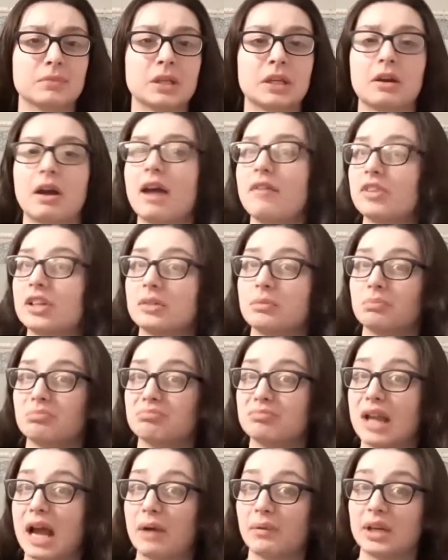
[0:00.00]
You know, every
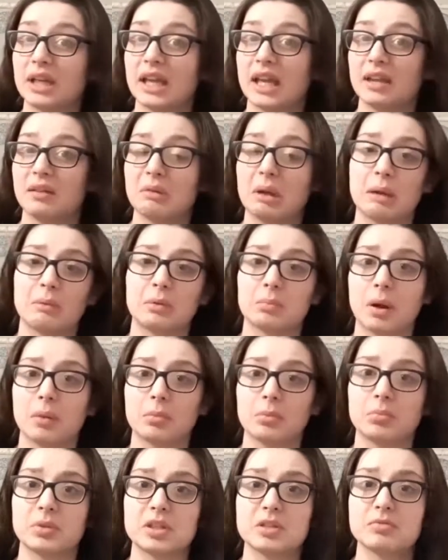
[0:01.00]
now and again I would
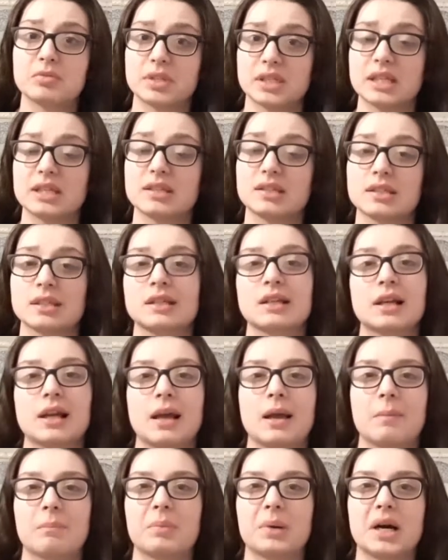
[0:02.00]
probably use this,
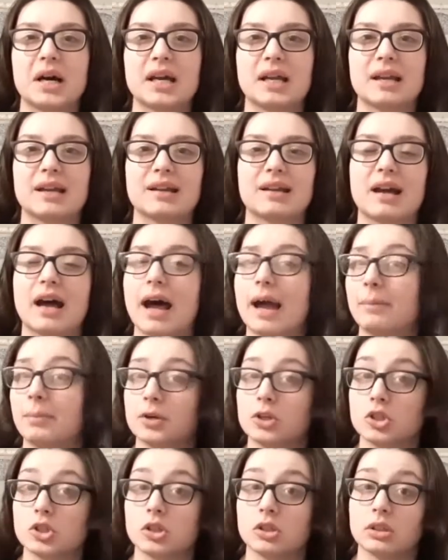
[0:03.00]
but I
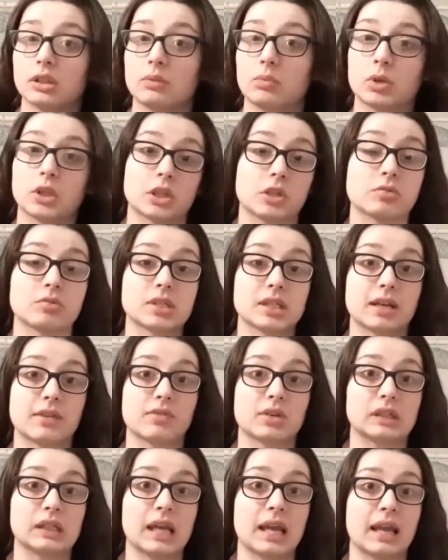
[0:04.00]
personally wouldn't use it
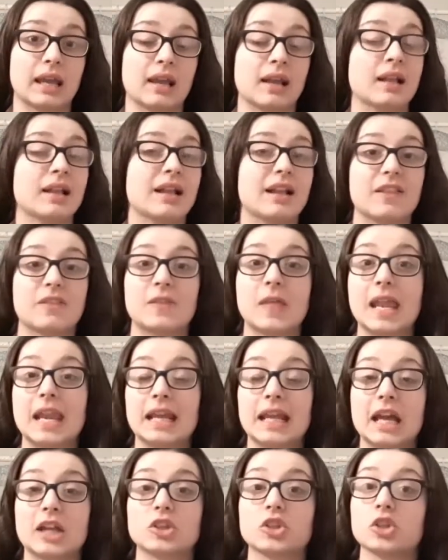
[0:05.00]
every day. Then
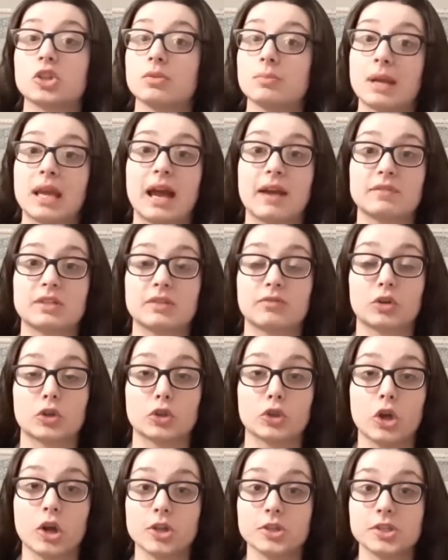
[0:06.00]
again, you may have
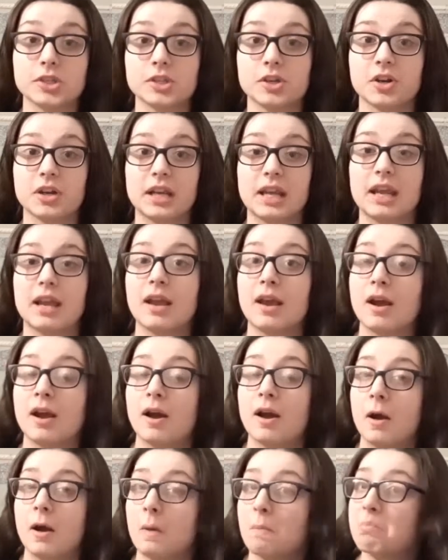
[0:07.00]
different thoughts on it,
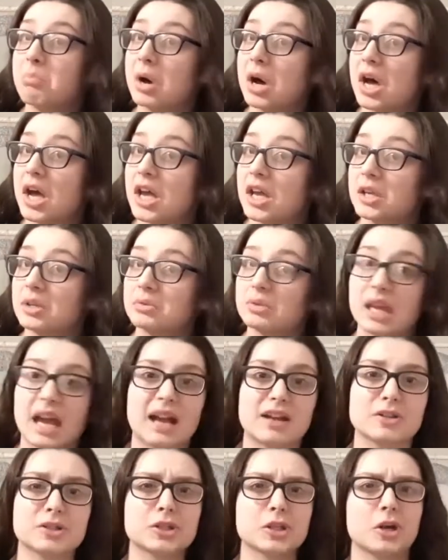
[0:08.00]
but
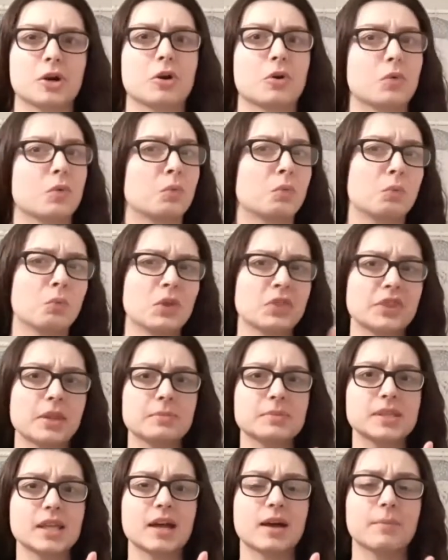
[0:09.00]
yeah, so 1
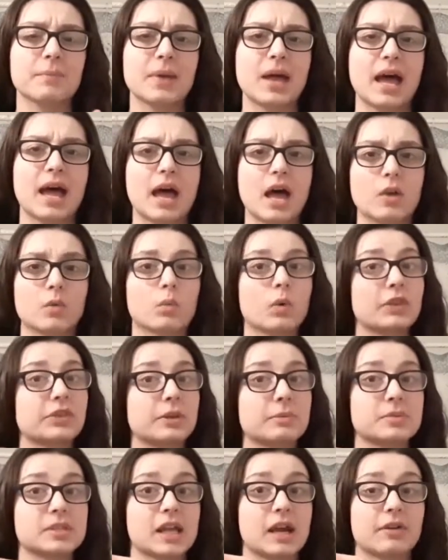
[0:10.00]
thumbs up and 1
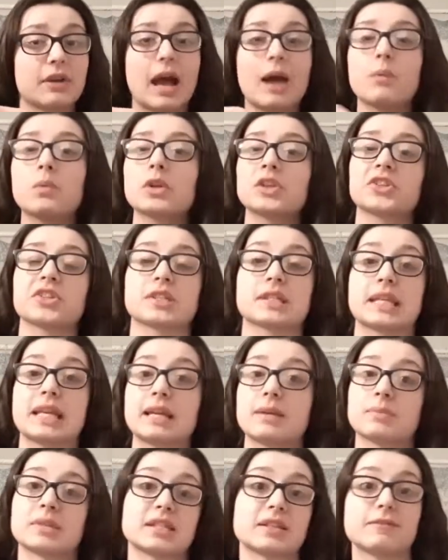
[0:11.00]
thumbs down. I wouldn't say
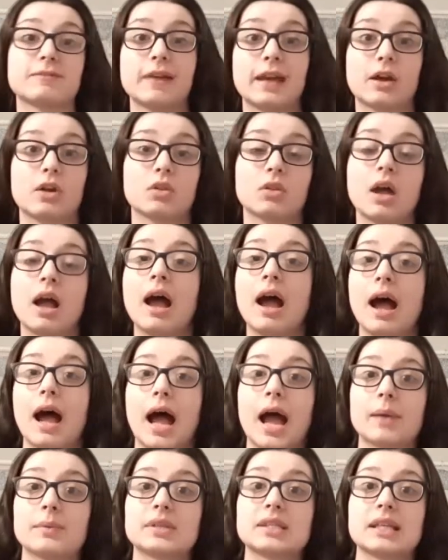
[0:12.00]
it was a fail.
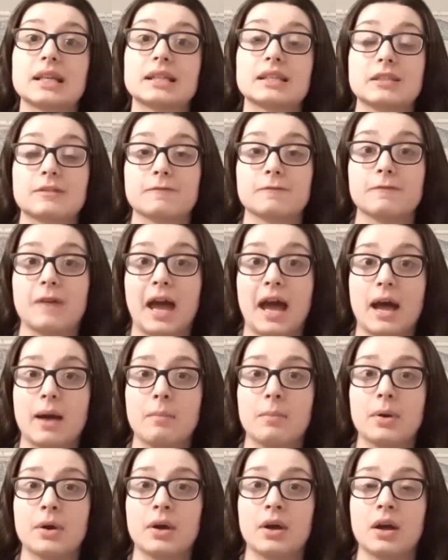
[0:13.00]
I would say it's
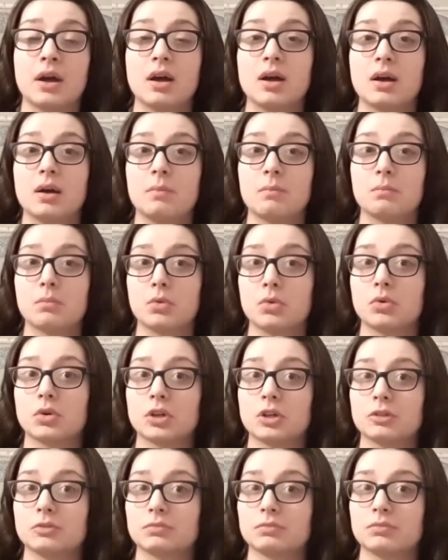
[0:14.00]
fab
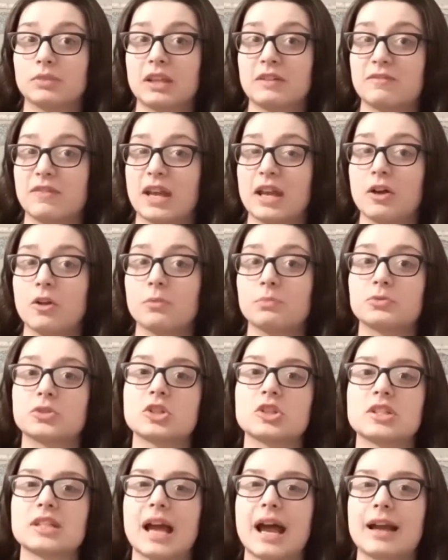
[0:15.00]
more than fail.
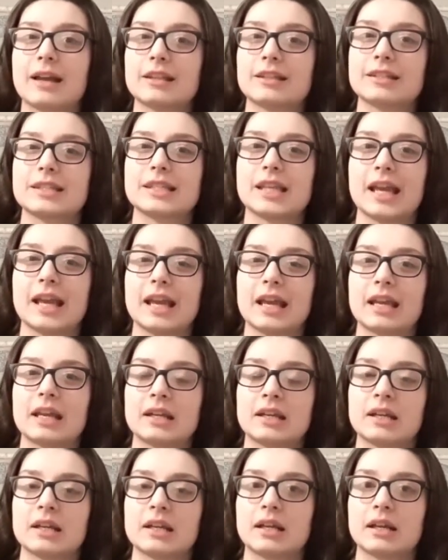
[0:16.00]
Just, I'd say
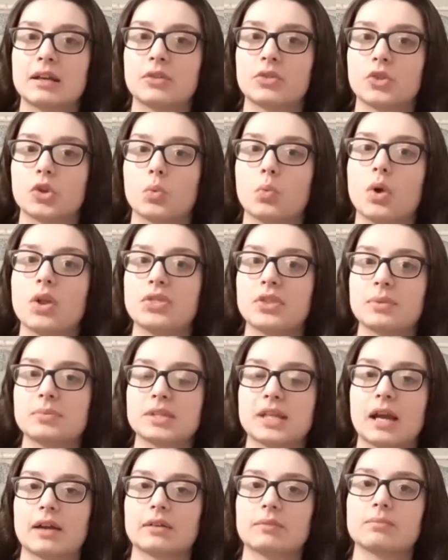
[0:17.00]
the 1 thumbs
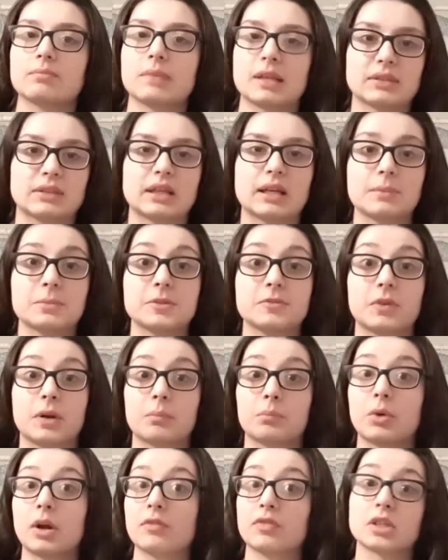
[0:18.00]
down mainly comes
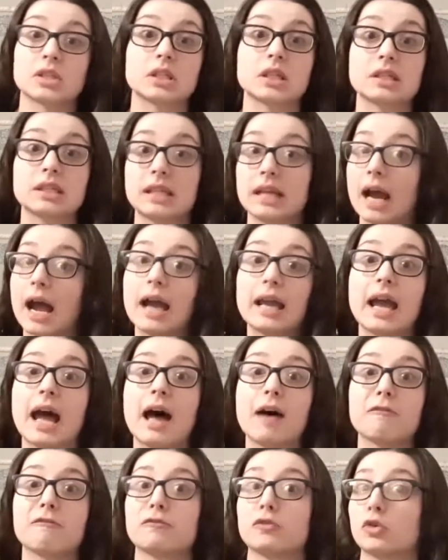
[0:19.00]
from preferences that I
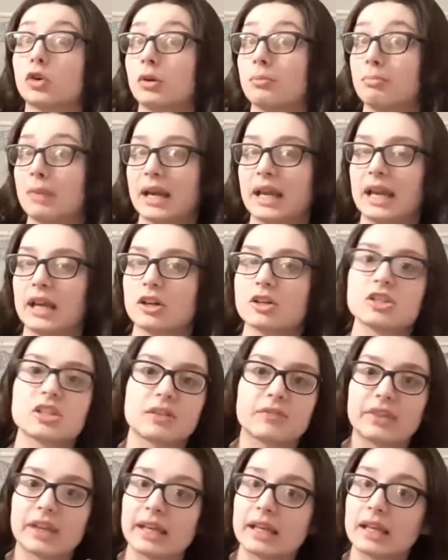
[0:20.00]
have for my hair,
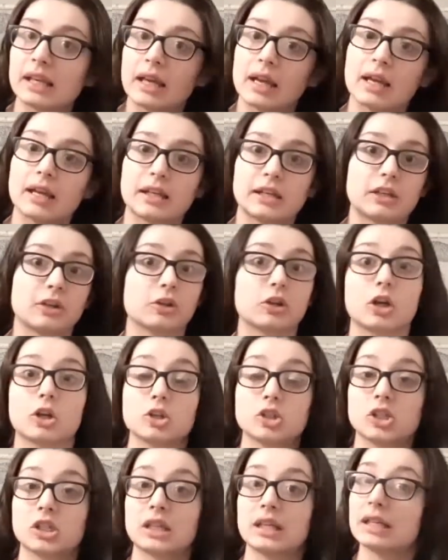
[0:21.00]
stuff like, you know,
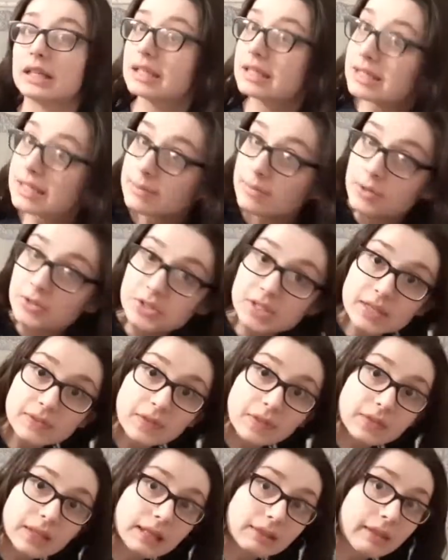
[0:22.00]
Kirsten and Kinsey both said
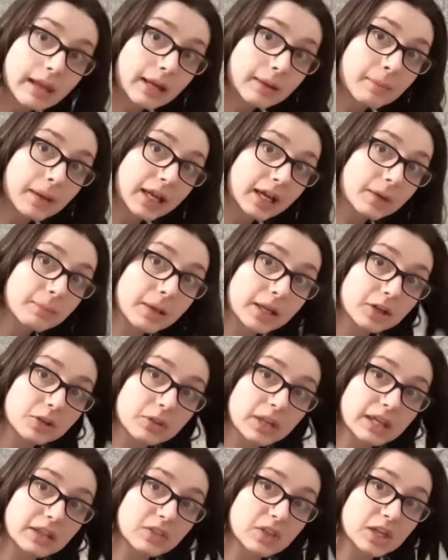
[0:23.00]
that they like my hair better
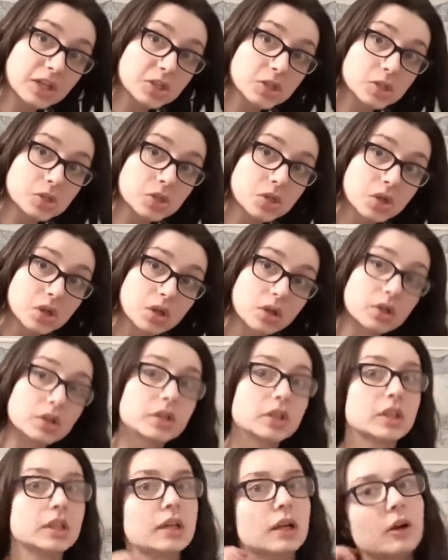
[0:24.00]
like this.
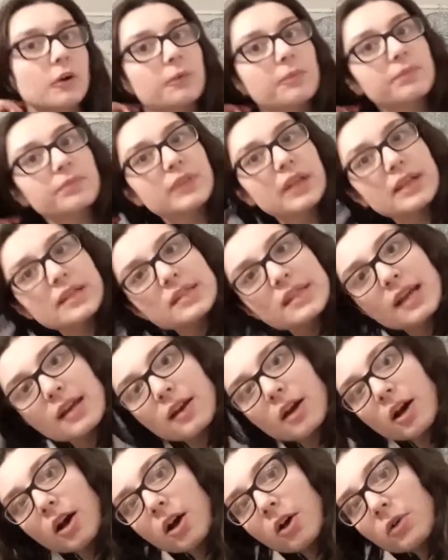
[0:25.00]
You know, they
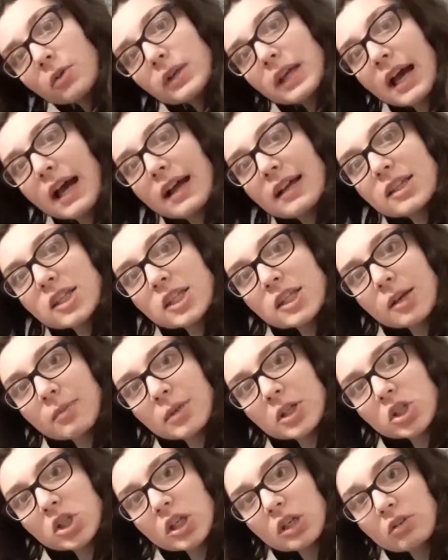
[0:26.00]
said, oh yeah, it's so
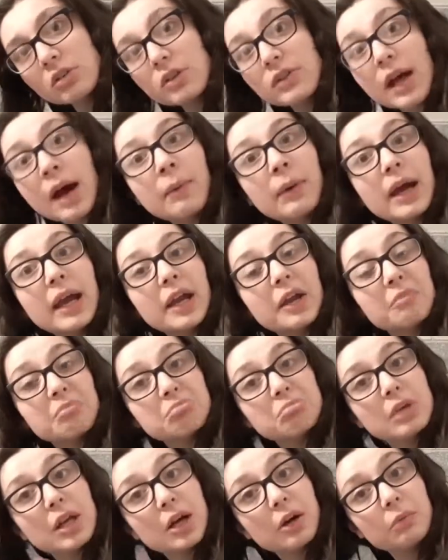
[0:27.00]
much cuter that way,
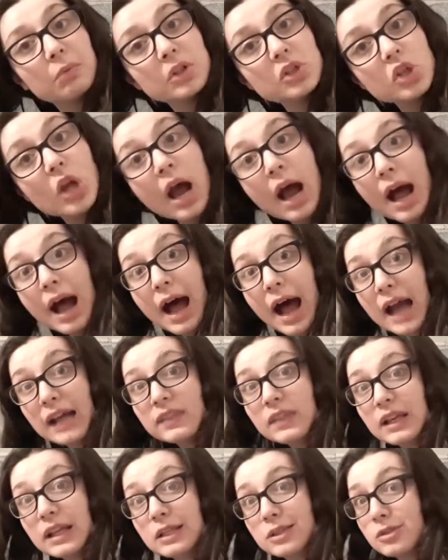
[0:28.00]
you know, which I
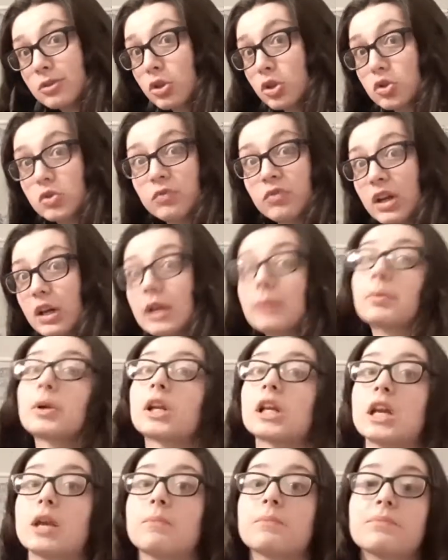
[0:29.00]
think it looks very
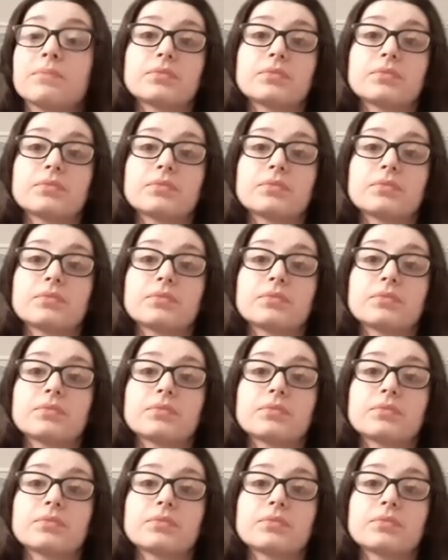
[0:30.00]
pretty.